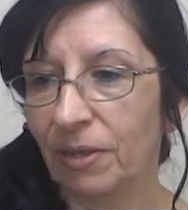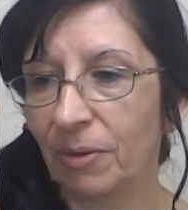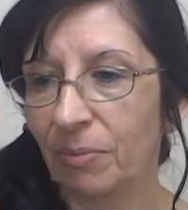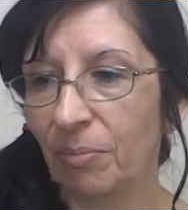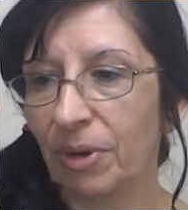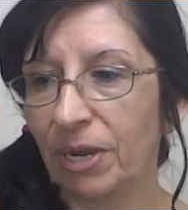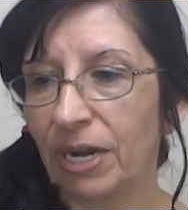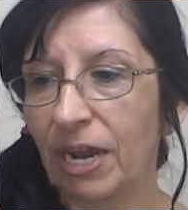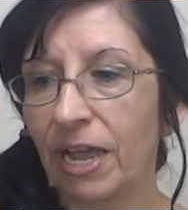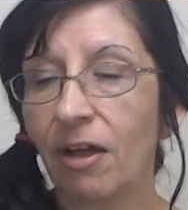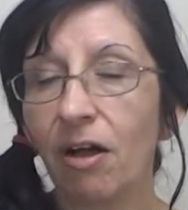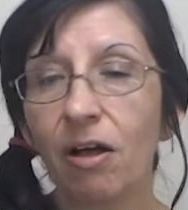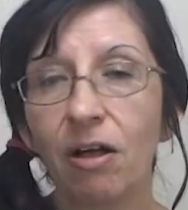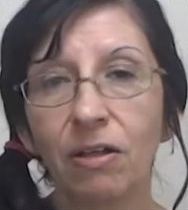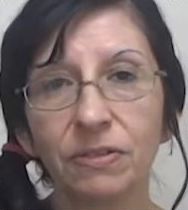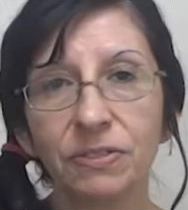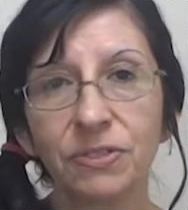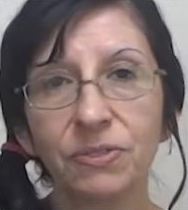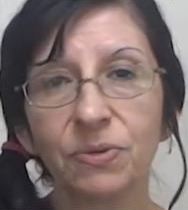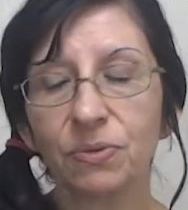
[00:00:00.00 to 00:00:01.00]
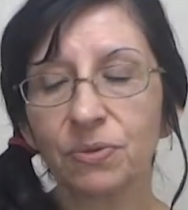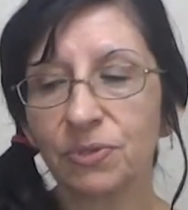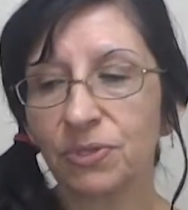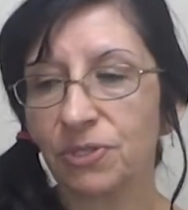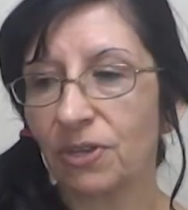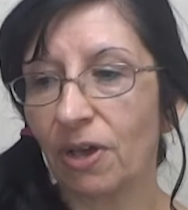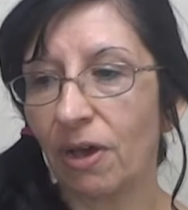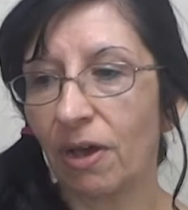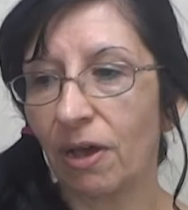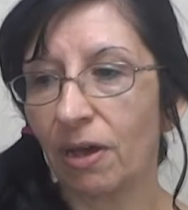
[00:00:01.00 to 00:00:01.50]
But I also
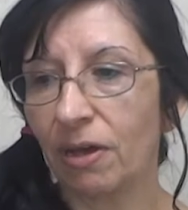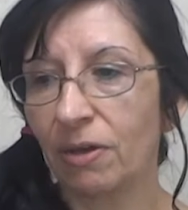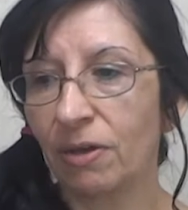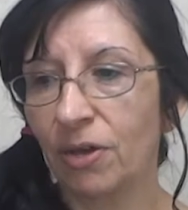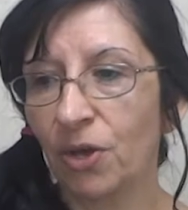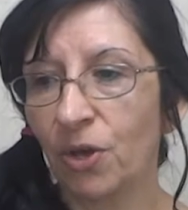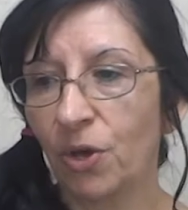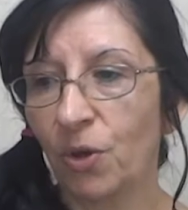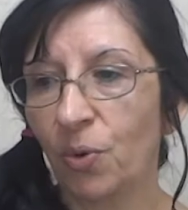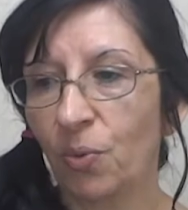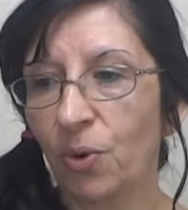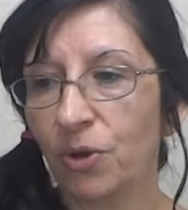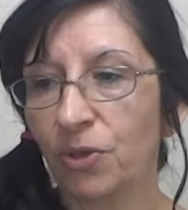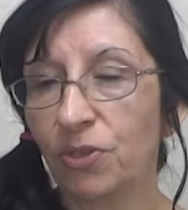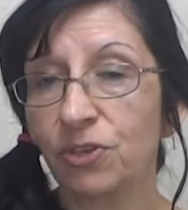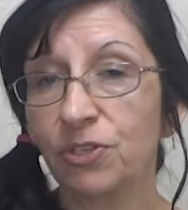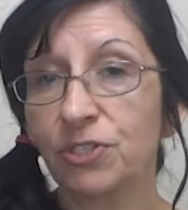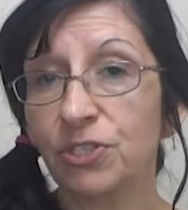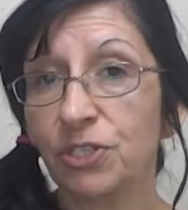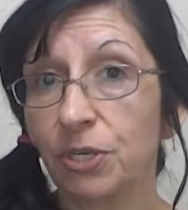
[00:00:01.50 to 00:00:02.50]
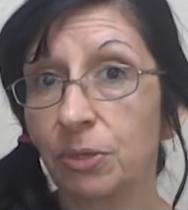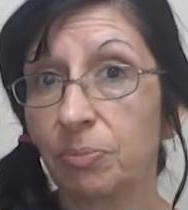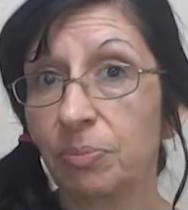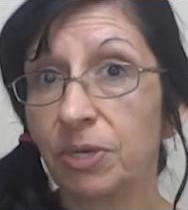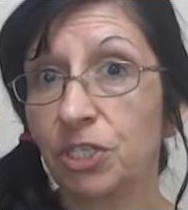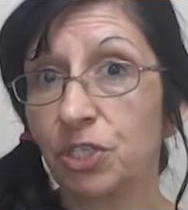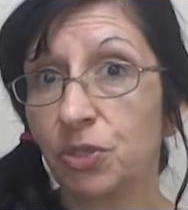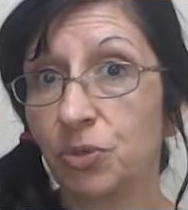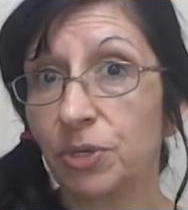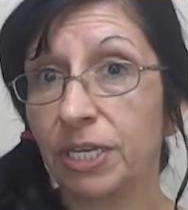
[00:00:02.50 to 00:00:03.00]
saw where this could be
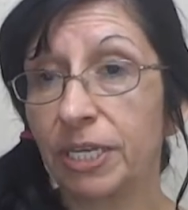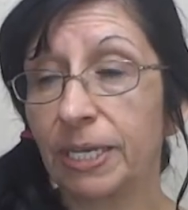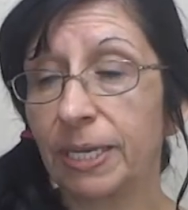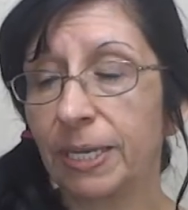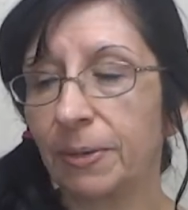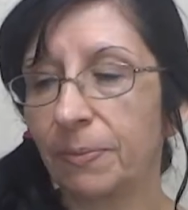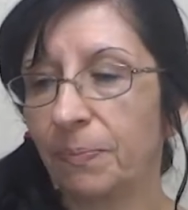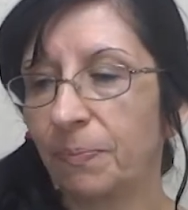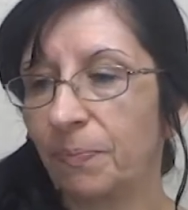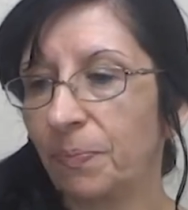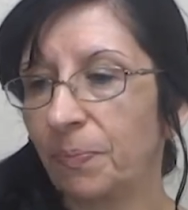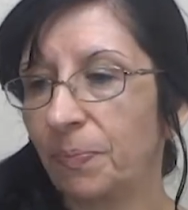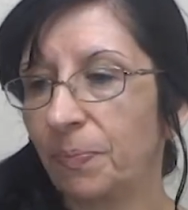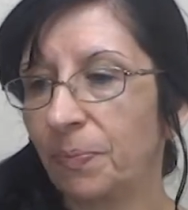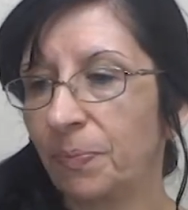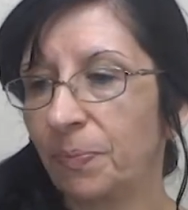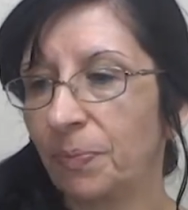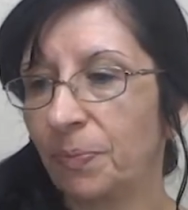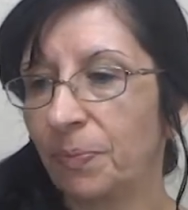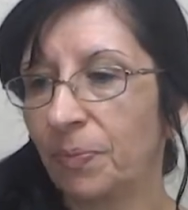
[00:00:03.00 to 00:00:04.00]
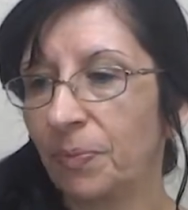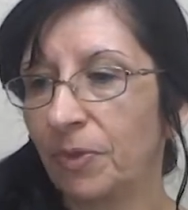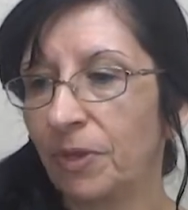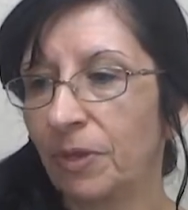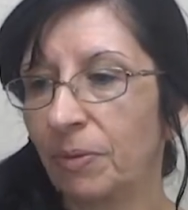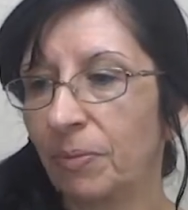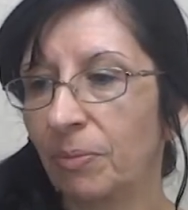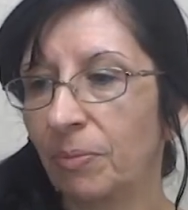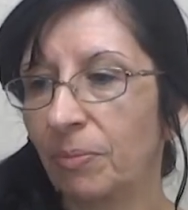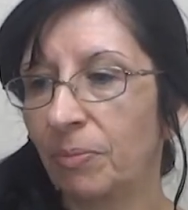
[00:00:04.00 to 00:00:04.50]
tricky.
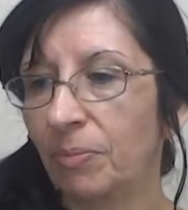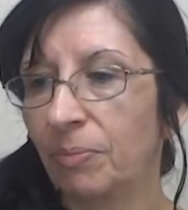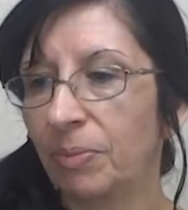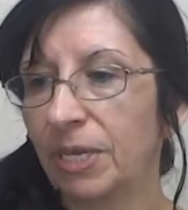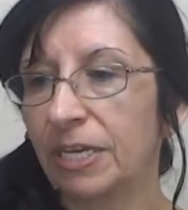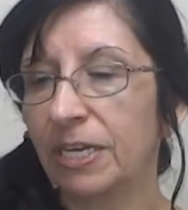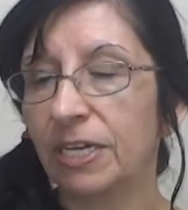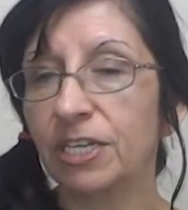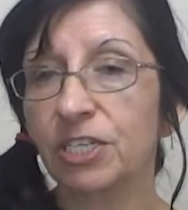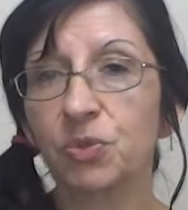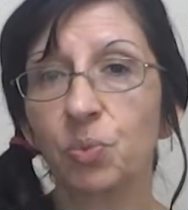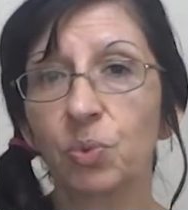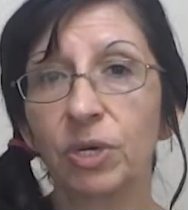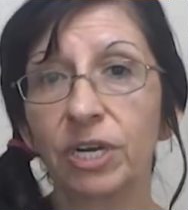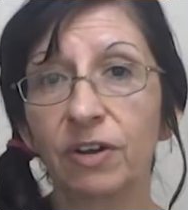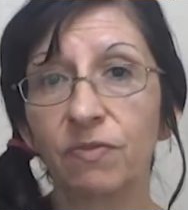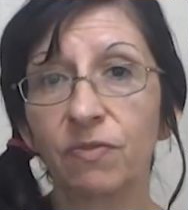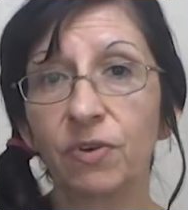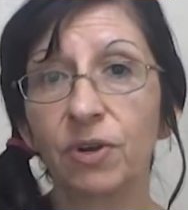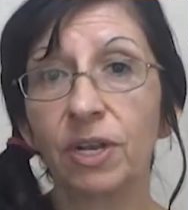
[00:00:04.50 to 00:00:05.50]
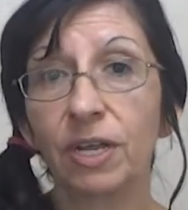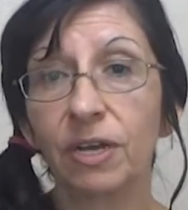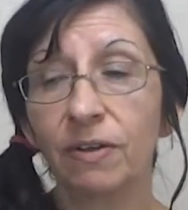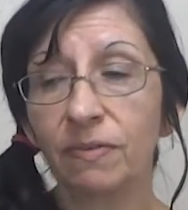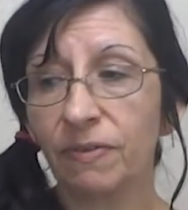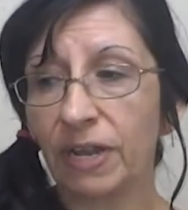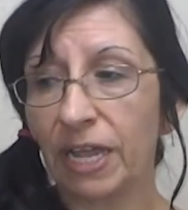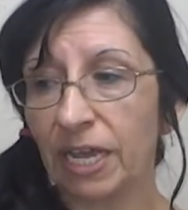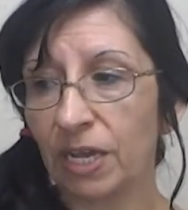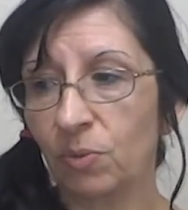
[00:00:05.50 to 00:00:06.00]
Because whatever
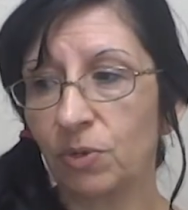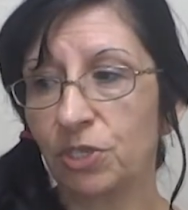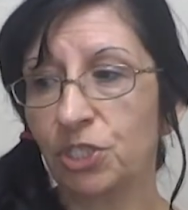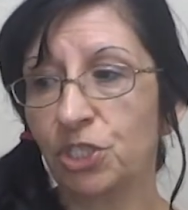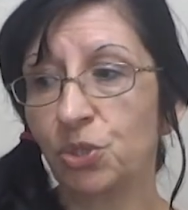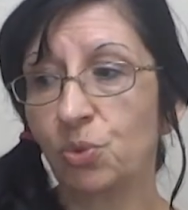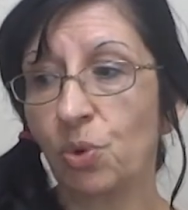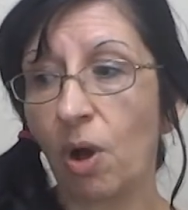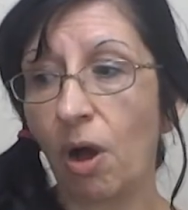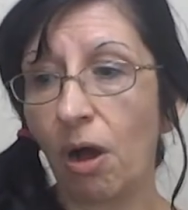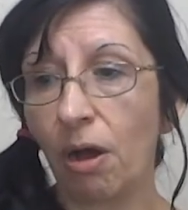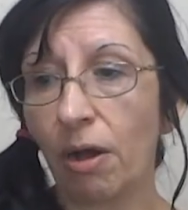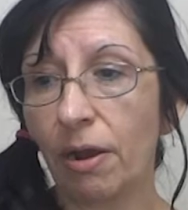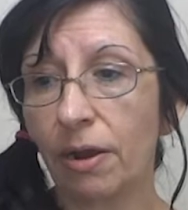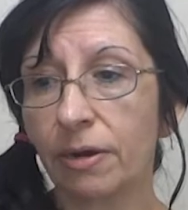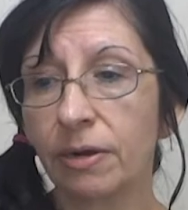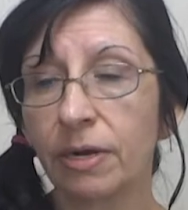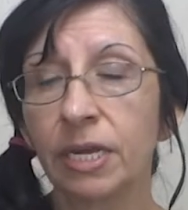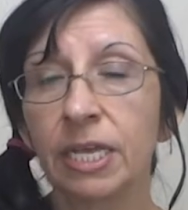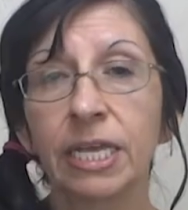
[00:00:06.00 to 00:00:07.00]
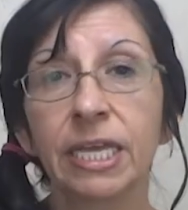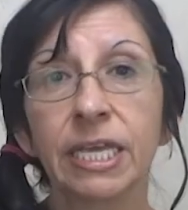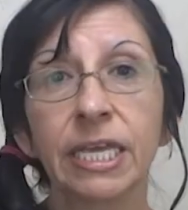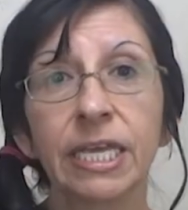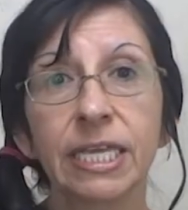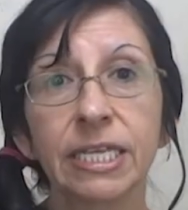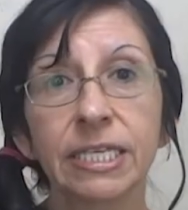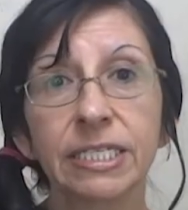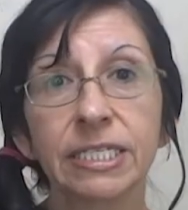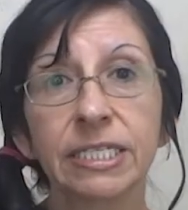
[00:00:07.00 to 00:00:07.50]
love language you are
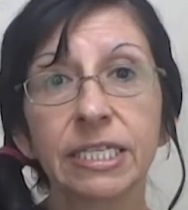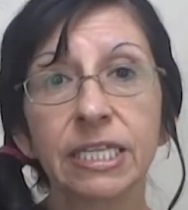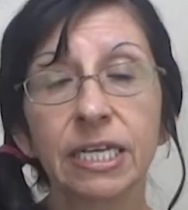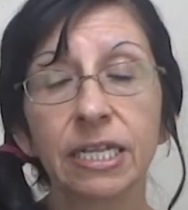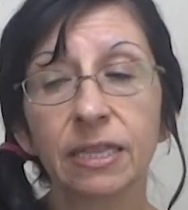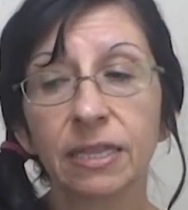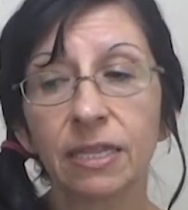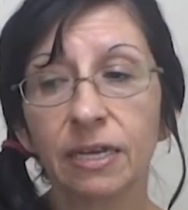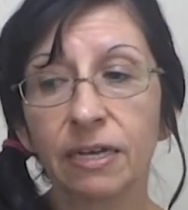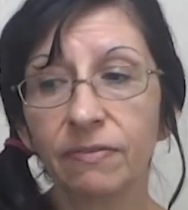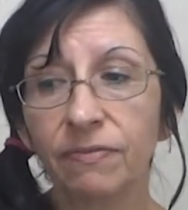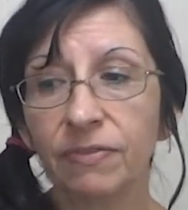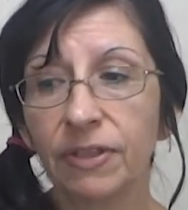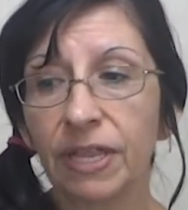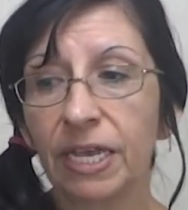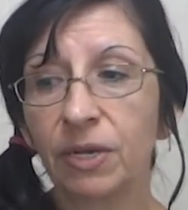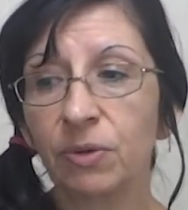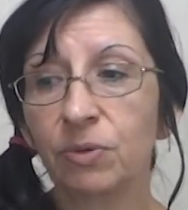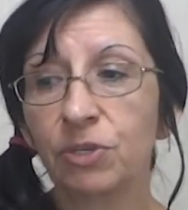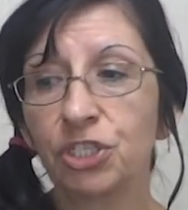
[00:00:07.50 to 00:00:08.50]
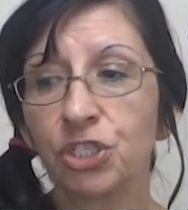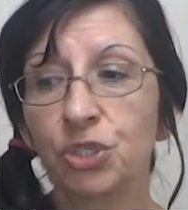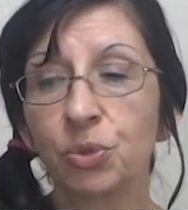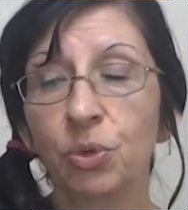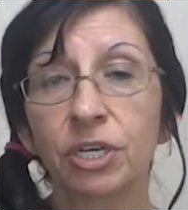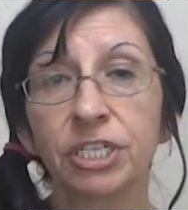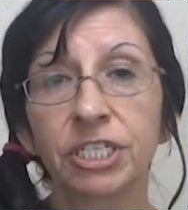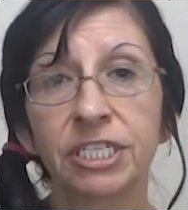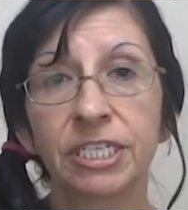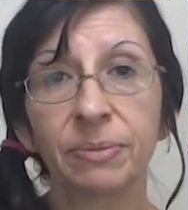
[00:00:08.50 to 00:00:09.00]
is the love language you
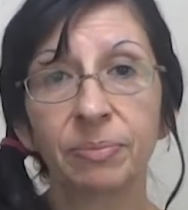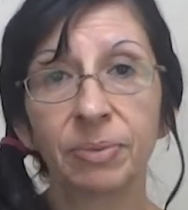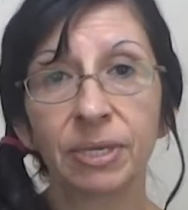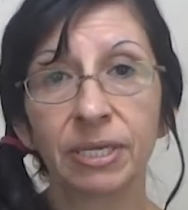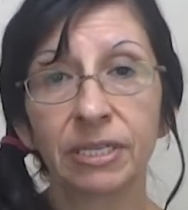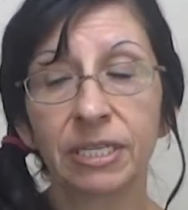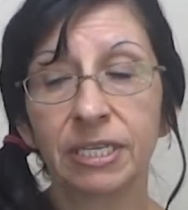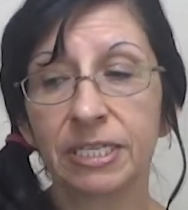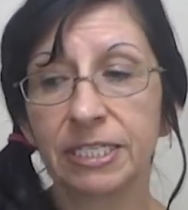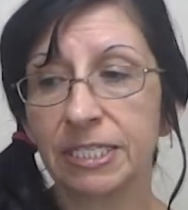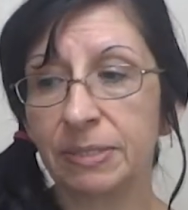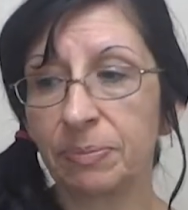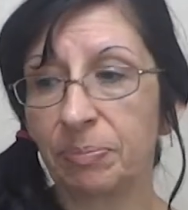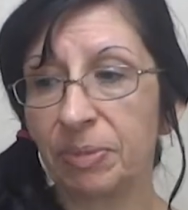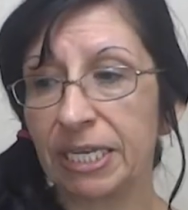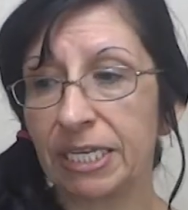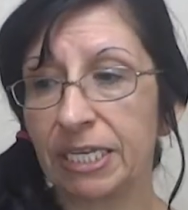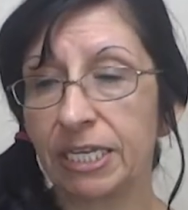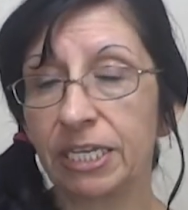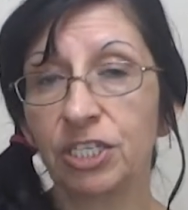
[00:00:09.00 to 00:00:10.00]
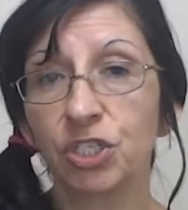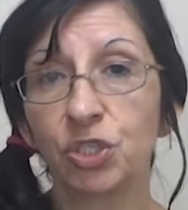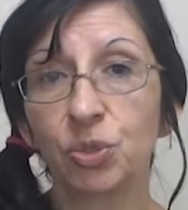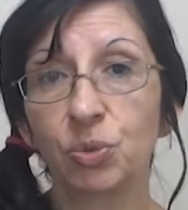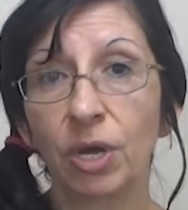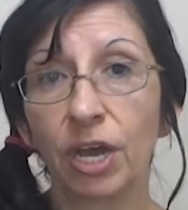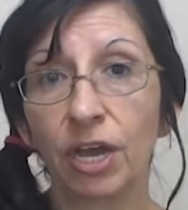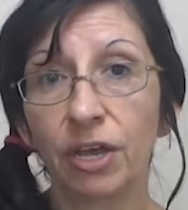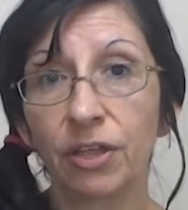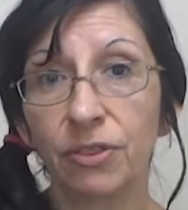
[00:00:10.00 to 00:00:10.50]
are typically speaking
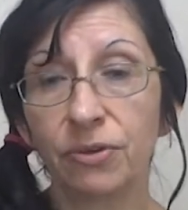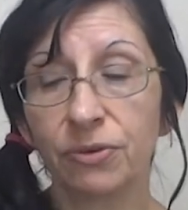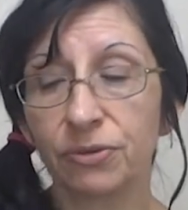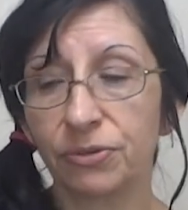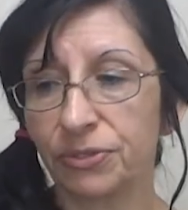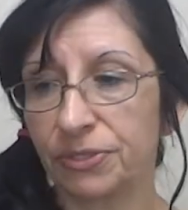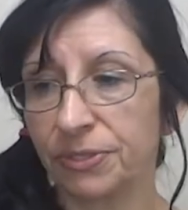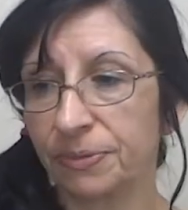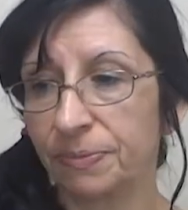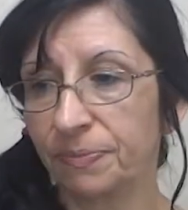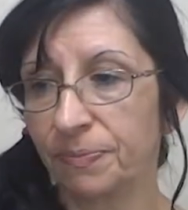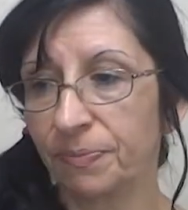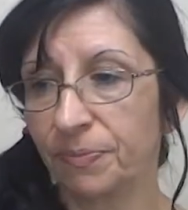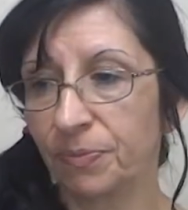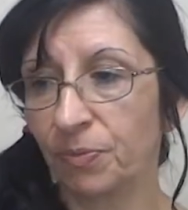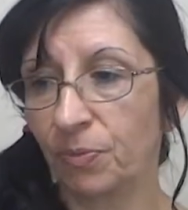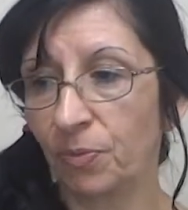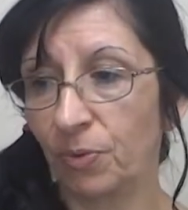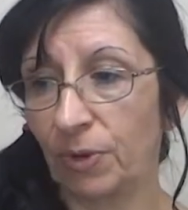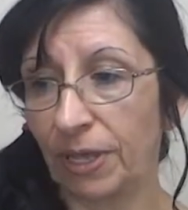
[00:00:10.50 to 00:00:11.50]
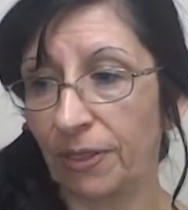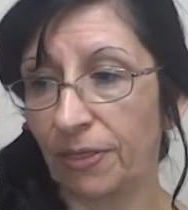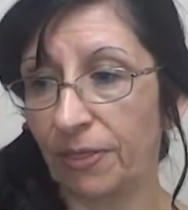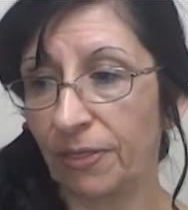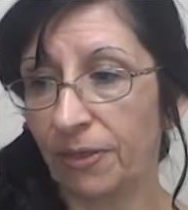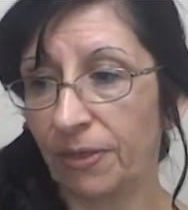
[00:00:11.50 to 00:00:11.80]
to others with.